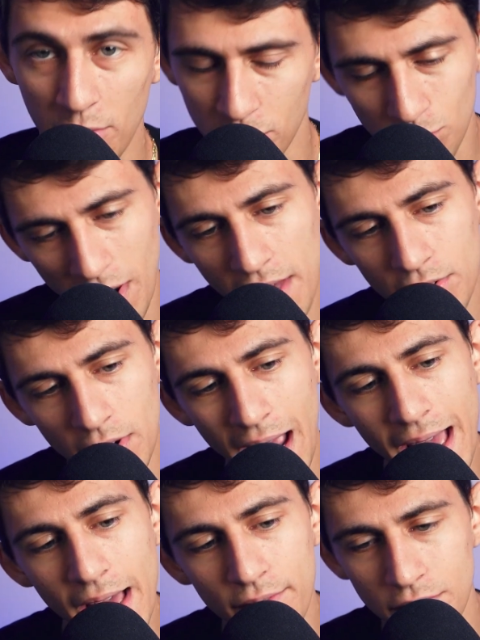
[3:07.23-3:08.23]
I would rather
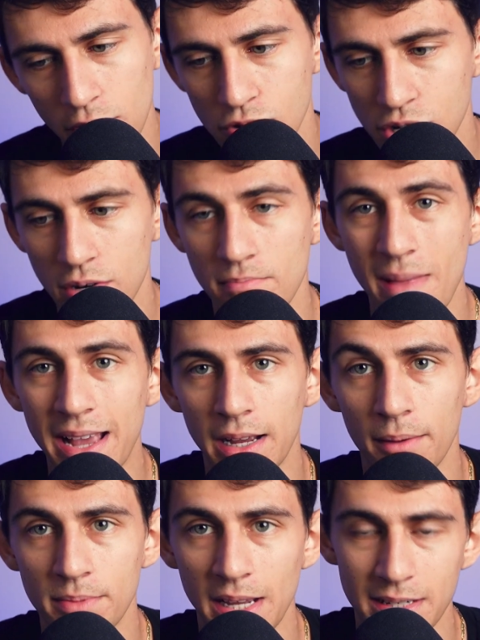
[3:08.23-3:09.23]
have Notion make
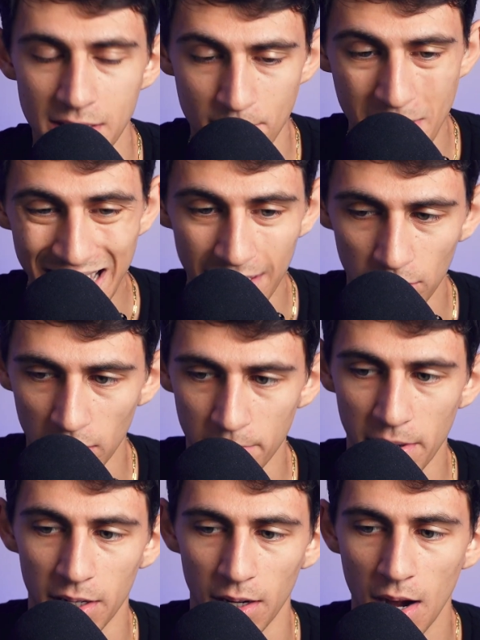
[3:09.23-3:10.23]
updates, make it look
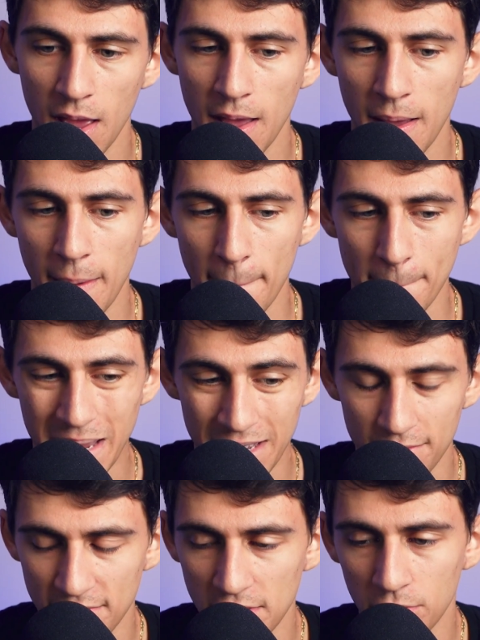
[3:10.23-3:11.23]
better, make
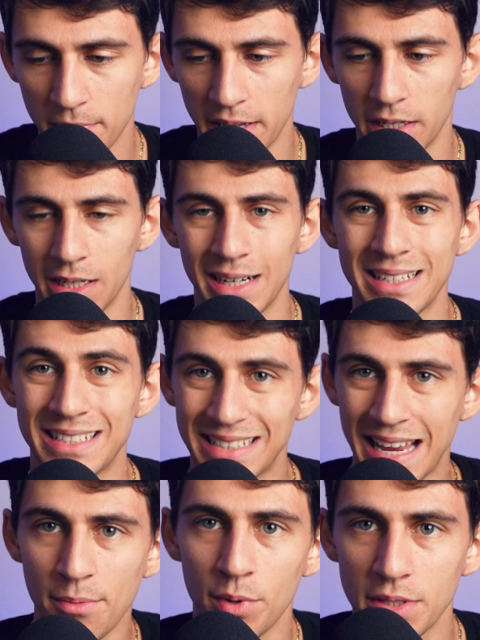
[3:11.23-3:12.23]
it feel better.
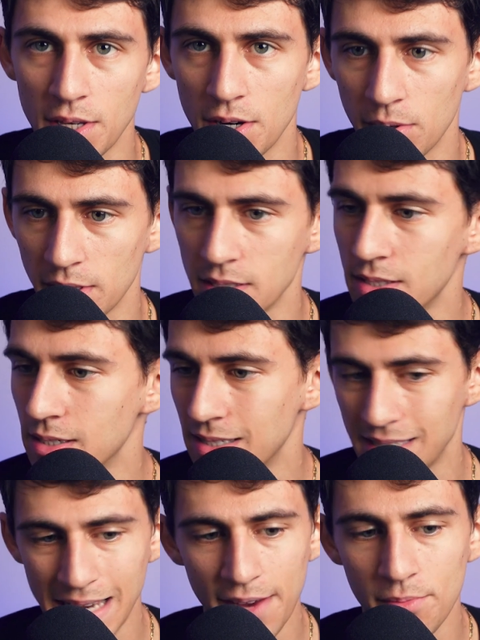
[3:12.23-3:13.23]
Same with Todoist,
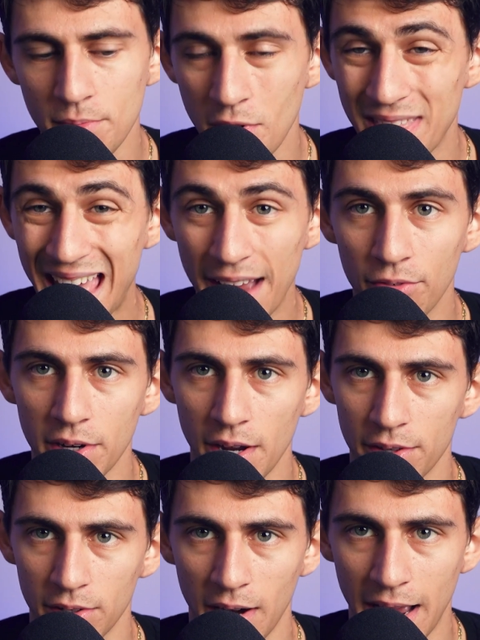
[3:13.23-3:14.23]
same with every
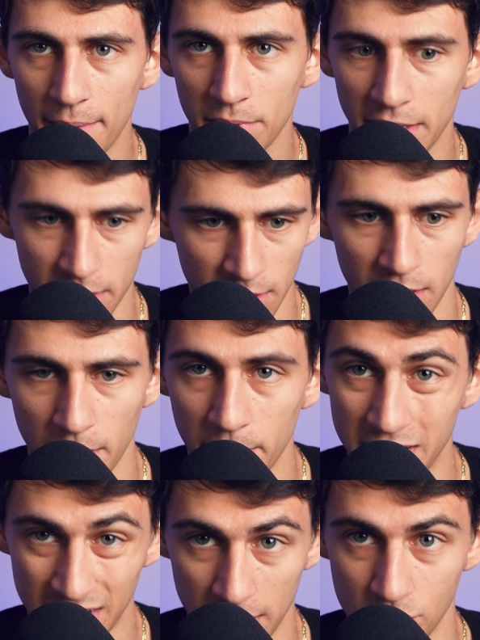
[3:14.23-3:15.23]
other app like
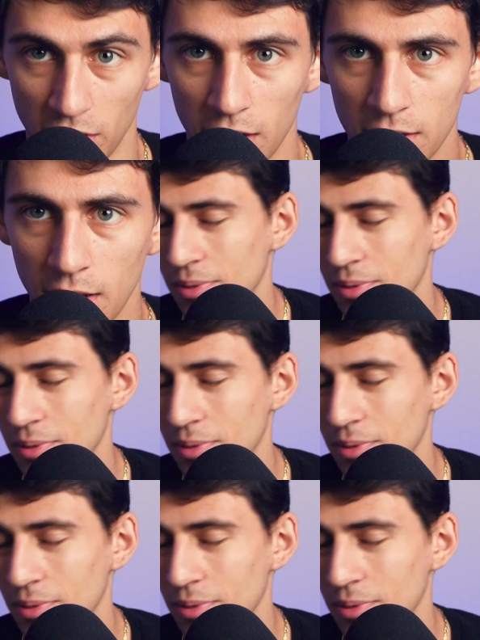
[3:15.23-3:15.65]
ClickUp, etc.